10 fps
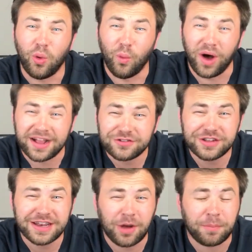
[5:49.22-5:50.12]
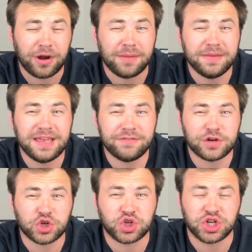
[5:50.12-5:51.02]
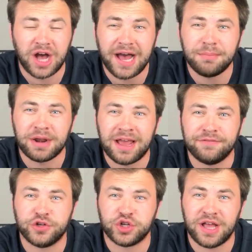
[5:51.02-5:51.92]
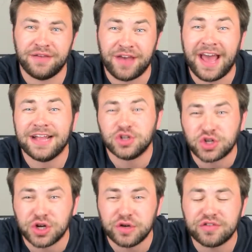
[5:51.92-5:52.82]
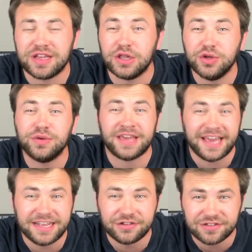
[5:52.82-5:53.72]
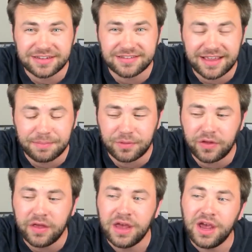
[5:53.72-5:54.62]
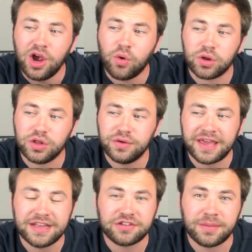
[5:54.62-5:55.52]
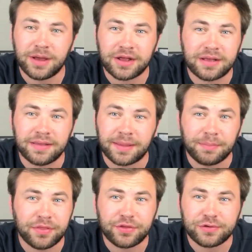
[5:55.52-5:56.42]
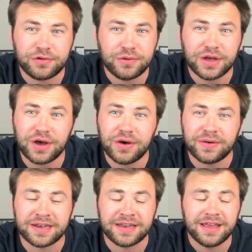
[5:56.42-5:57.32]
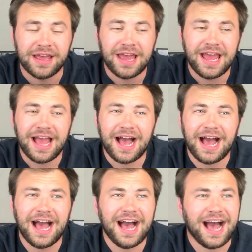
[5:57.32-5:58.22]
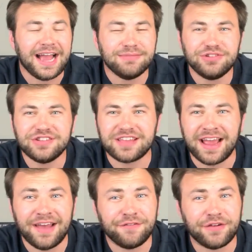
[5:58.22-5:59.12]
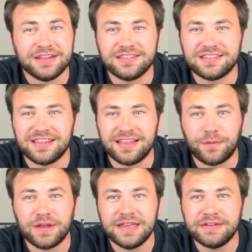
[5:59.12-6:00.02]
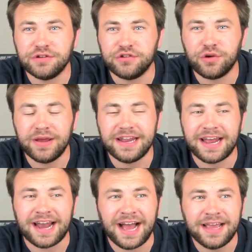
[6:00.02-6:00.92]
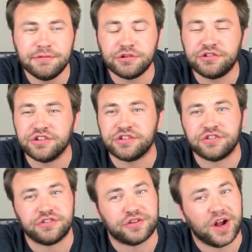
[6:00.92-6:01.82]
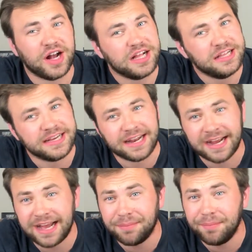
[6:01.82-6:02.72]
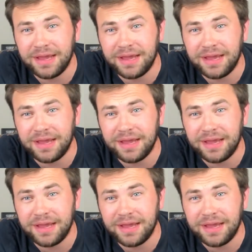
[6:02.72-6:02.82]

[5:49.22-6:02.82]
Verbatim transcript: watch it. I'll probably give it a shot, but I've I've had shows like Luke Cage as an example, where Luke Cage came out like a month or two ago, and I'm just, I have friends that say they really have enjoyed it, and I was just struggling. I got